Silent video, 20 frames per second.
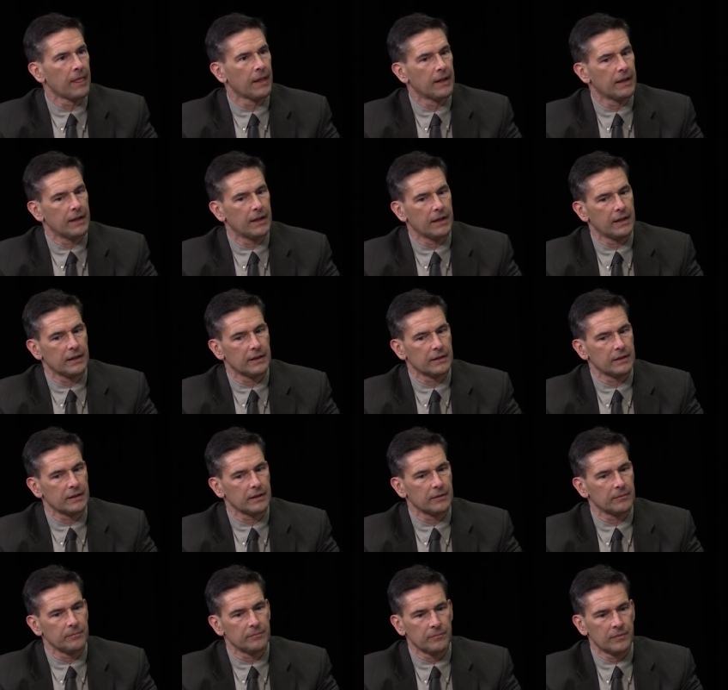and
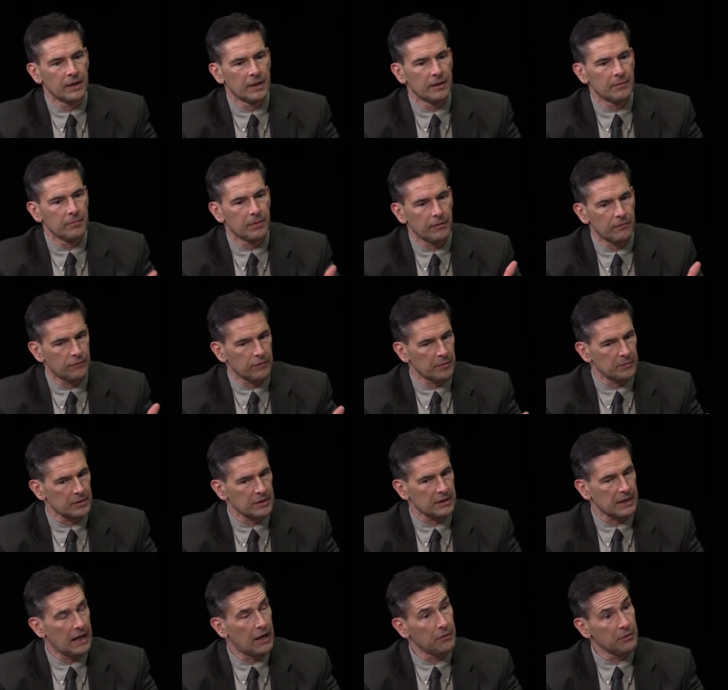um, but from the
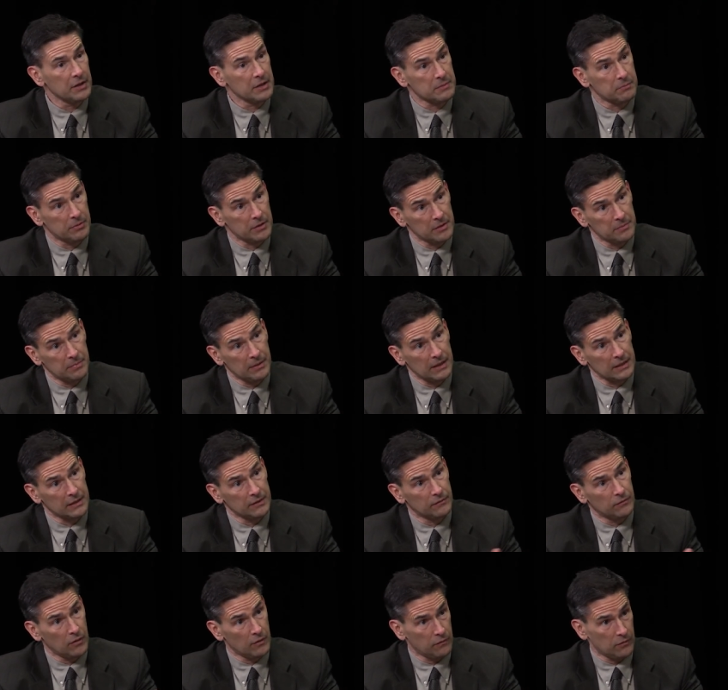county's
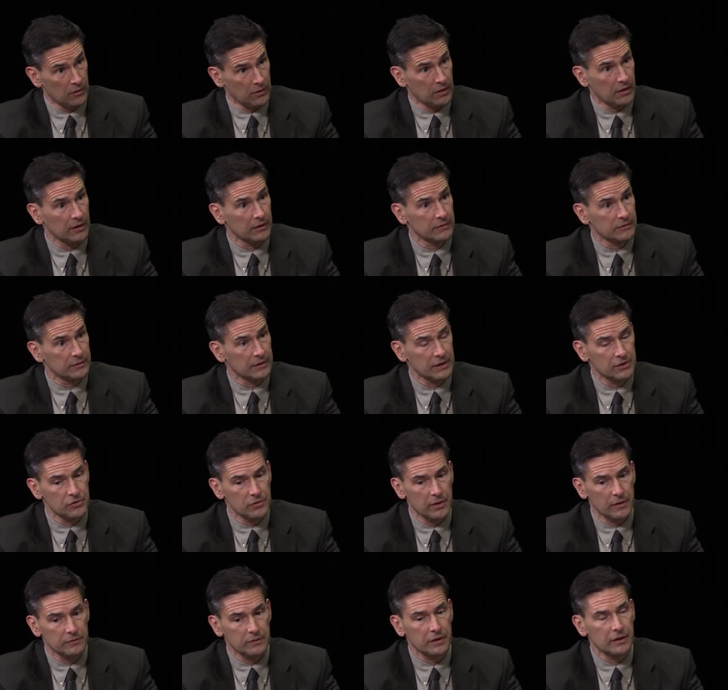perspective overall, that
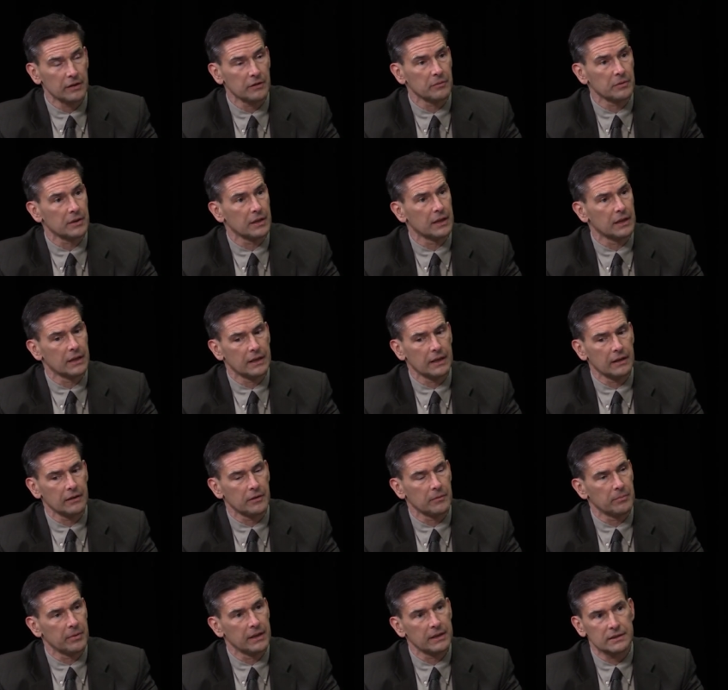you have to deal with on a daily
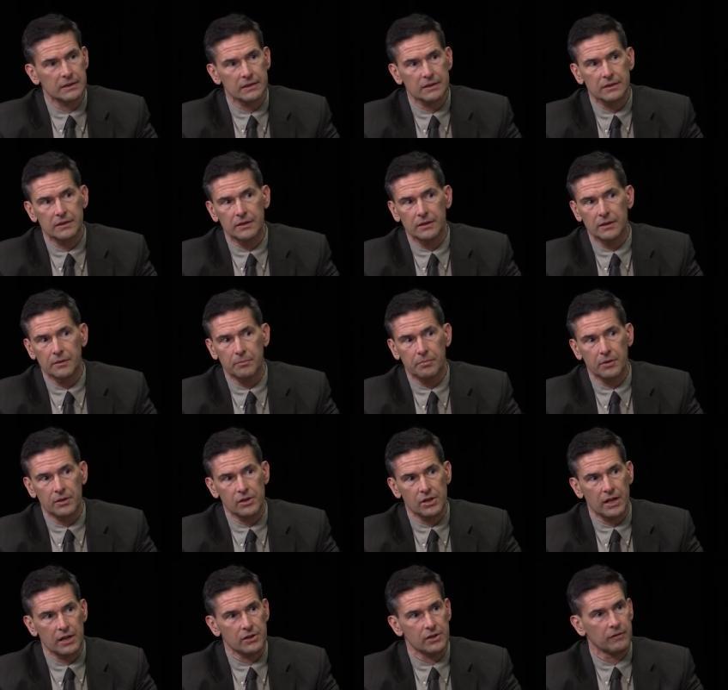basis, the
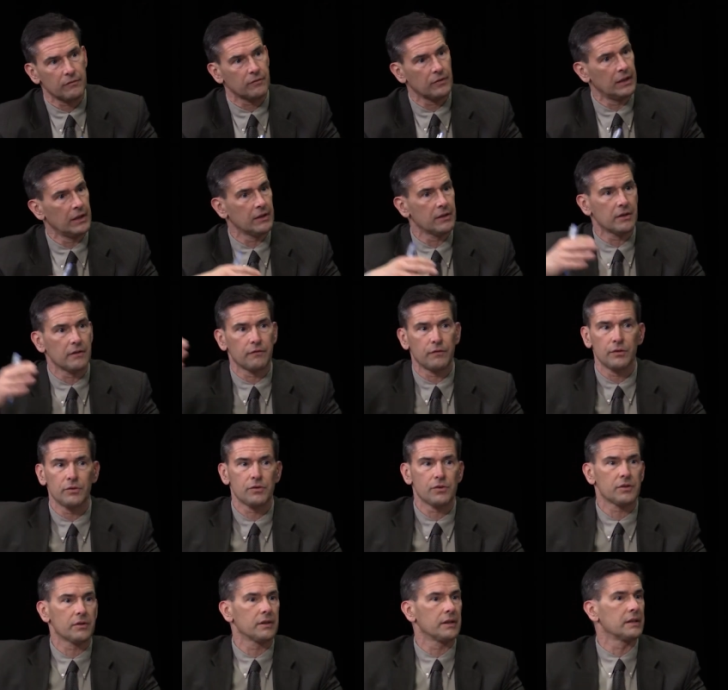projection into the
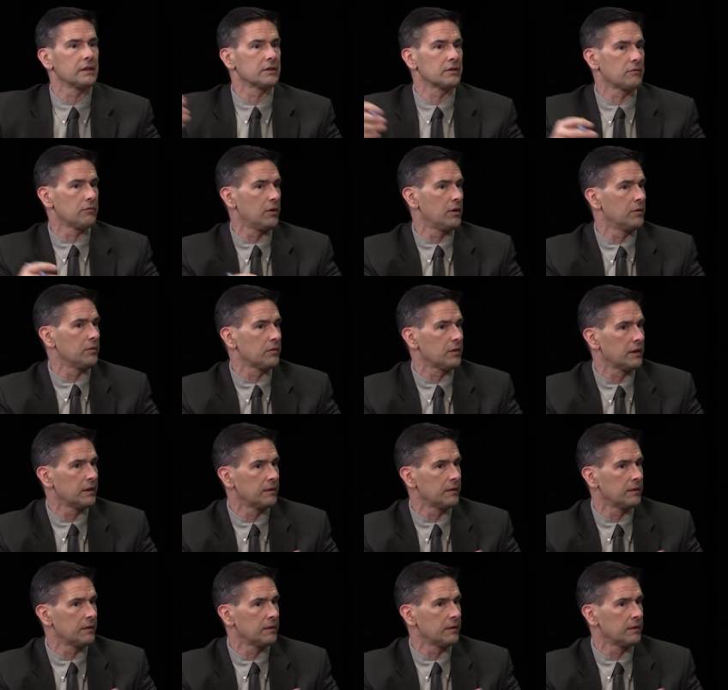future is growth. And